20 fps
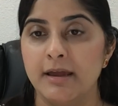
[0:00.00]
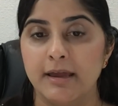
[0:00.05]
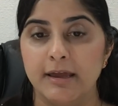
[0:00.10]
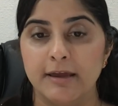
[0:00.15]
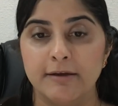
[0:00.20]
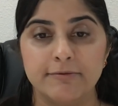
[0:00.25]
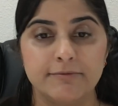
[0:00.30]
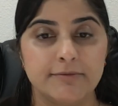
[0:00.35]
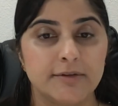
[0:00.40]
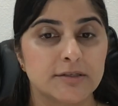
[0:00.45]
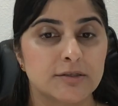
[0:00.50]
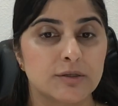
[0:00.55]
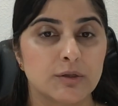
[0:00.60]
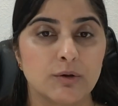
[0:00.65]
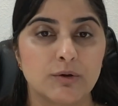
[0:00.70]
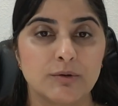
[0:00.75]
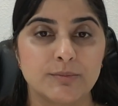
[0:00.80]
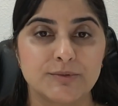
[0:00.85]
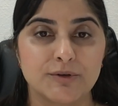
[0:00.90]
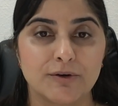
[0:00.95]
If the
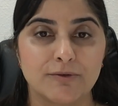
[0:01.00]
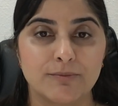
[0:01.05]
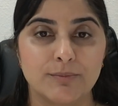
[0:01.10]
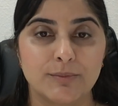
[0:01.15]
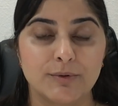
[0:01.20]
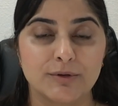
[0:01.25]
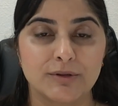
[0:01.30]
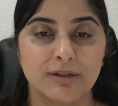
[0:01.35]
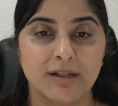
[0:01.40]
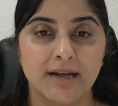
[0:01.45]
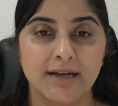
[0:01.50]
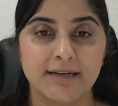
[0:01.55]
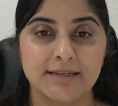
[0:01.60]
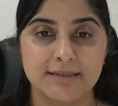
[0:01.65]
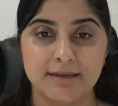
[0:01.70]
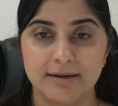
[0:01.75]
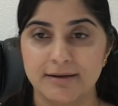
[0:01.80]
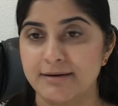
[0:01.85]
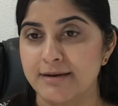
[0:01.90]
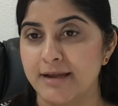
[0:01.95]
slopes of both
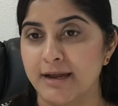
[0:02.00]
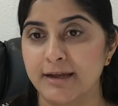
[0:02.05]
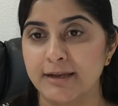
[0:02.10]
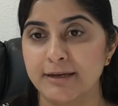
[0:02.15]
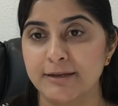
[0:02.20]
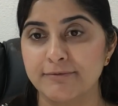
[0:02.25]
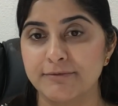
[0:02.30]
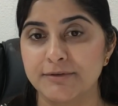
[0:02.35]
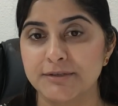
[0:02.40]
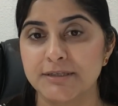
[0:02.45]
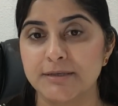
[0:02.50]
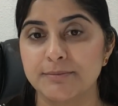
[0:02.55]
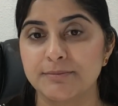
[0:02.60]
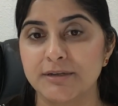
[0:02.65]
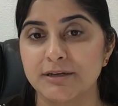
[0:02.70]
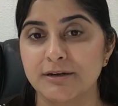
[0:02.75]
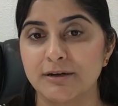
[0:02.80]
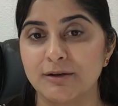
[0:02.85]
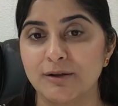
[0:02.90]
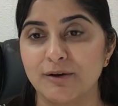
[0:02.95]
lines are negative
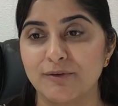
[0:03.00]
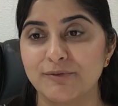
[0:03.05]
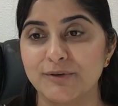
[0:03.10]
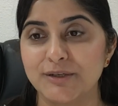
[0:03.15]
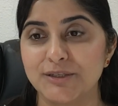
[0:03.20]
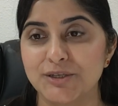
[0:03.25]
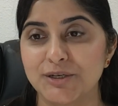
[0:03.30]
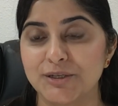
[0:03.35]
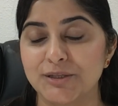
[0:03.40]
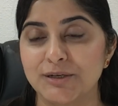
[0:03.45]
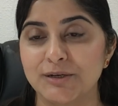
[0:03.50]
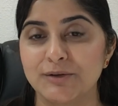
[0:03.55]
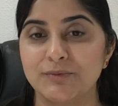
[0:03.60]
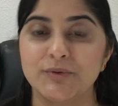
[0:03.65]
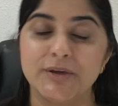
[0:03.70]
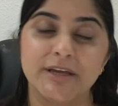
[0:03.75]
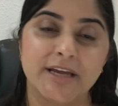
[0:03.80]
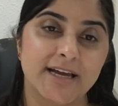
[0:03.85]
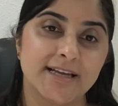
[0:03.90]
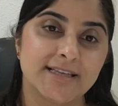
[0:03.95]
reciprocal of each other,
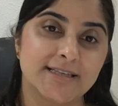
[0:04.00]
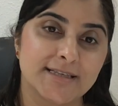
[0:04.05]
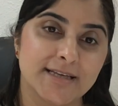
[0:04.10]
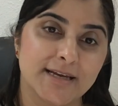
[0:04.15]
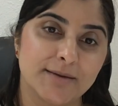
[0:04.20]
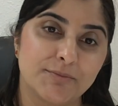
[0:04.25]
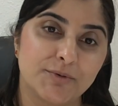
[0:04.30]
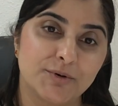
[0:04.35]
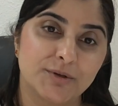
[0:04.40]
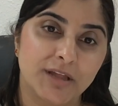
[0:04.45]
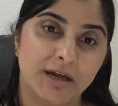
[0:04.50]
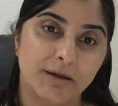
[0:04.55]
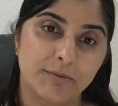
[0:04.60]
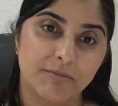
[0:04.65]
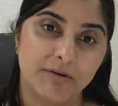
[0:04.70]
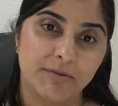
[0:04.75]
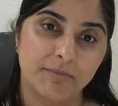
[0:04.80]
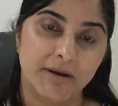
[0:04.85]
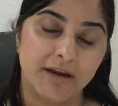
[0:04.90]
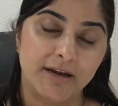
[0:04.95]
we can say both are
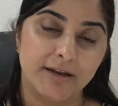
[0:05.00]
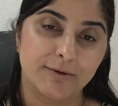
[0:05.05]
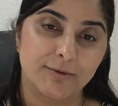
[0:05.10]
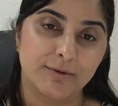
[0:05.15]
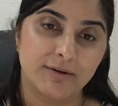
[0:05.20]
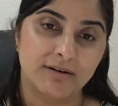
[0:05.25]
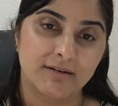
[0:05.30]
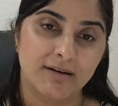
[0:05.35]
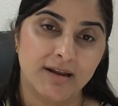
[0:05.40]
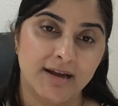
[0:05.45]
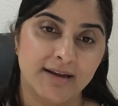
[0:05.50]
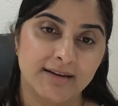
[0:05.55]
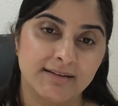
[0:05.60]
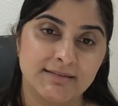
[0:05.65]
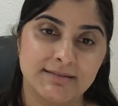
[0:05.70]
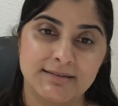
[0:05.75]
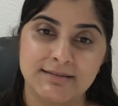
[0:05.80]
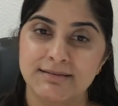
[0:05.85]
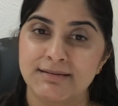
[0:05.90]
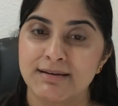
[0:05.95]
perpendicular
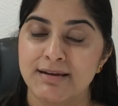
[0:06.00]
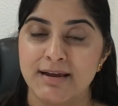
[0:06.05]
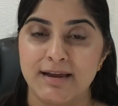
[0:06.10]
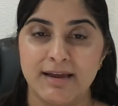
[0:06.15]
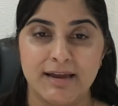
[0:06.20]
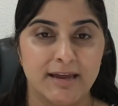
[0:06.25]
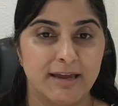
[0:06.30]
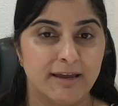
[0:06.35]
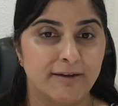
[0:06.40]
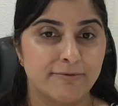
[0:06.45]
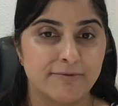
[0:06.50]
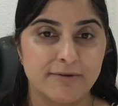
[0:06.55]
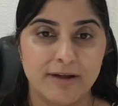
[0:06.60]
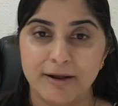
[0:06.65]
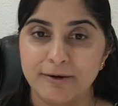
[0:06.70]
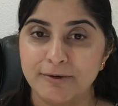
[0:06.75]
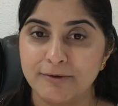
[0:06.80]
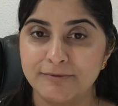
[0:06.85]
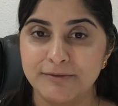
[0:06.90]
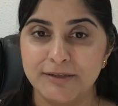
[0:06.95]
lines. If
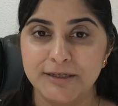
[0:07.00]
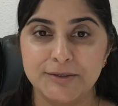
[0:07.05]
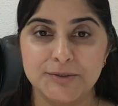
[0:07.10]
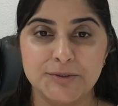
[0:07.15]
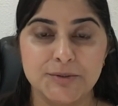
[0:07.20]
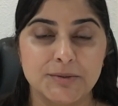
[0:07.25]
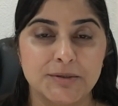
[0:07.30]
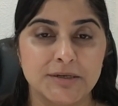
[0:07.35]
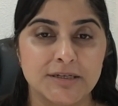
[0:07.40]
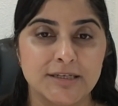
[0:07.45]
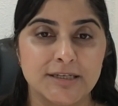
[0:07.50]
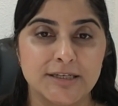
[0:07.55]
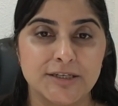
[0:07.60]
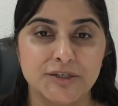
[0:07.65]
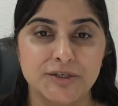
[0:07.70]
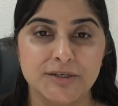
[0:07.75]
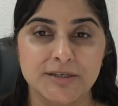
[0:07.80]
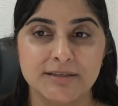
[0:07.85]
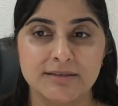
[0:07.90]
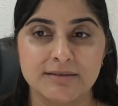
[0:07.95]
none of these two
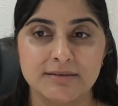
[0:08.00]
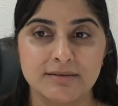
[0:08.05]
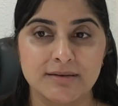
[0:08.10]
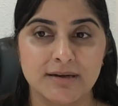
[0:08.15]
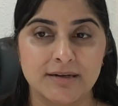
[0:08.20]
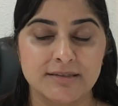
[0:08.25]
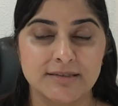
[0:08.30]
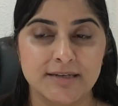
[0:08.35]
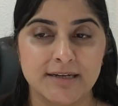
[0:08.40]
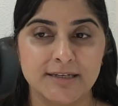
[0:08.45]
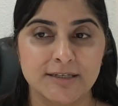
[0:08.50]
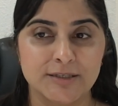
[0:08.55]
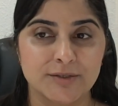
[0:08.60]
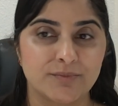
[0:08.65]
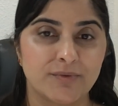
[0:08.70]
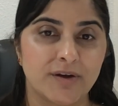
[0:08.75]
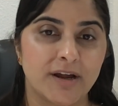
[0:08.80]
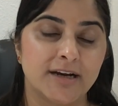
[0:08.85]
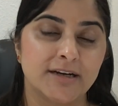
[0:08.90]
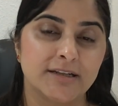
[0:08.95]
conditions are
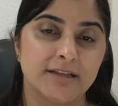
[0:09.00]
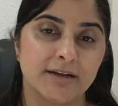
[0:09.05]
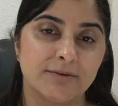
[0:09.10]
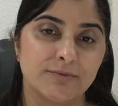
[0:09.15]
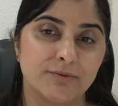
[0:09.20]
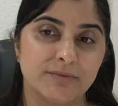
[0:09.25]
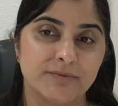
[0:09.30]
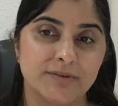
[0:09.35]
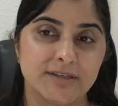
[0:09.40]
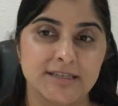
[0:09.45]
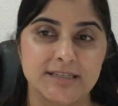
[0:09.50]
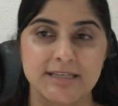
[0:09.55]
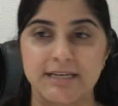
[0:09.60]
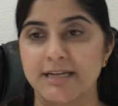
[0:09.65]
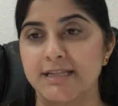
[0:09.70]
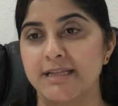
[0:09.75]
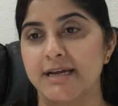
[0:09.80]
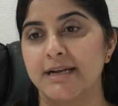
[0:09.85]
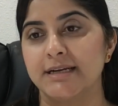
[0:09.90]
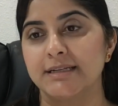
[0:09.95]
satisfied, then we will say
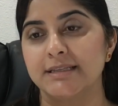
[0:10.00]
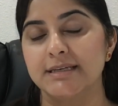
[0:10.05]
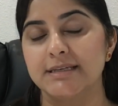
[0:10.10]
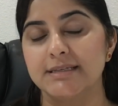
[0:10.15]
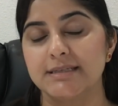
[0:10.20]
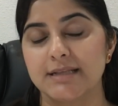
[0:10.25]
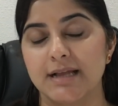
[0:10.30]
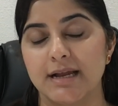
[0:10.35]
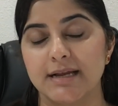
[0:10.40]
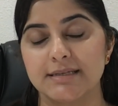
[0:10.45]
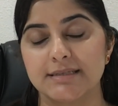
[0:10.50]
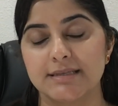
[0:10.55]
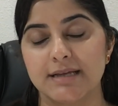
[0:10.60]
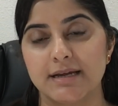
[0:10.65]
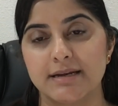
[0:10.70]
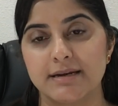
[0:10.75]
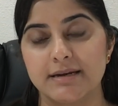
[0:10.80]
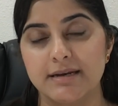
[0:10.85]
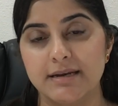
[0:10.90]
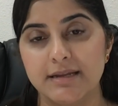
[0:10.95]
that these lines are
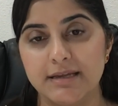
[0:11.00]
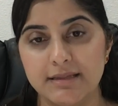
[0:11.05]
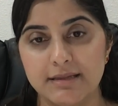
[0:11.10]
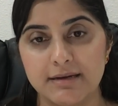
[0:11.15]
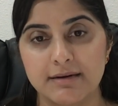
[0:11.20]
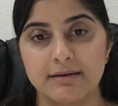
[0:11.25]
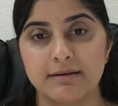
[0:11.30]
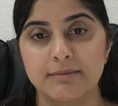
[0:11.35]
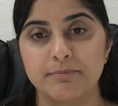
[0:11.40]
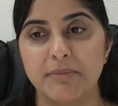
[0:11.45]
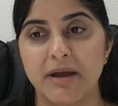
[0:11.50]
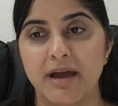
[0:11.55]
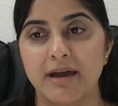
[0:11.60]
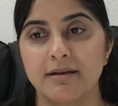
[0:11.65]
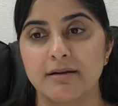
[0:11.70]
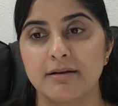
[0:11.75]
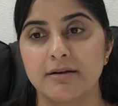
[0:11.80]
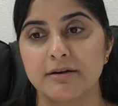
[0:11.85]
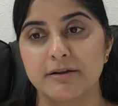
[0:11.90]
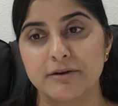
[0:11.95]
neither
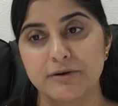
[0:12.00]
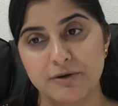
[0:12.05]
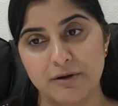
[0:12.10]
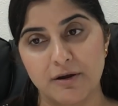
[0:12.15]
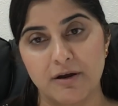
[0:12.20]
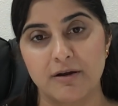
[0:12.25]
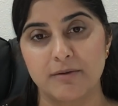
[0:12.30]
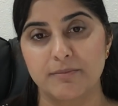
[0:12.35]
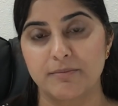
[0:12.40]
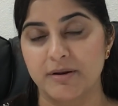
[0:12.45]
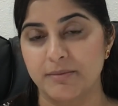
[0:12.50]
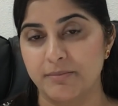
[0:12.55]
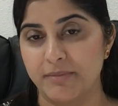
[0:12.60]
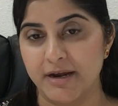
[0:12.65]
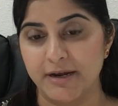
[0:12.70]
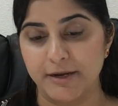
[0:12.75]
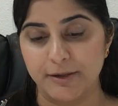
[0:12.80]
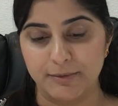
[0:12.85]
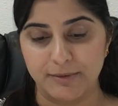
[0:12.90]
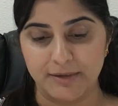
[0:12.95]
parallel nor
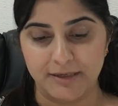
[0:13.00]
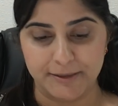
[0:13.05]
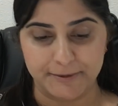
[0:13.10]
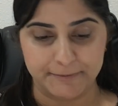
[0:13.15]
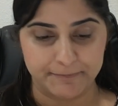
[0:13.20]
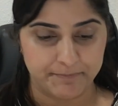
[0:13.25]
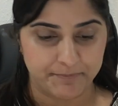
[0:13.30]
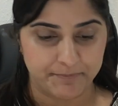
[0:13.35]
perpendicular.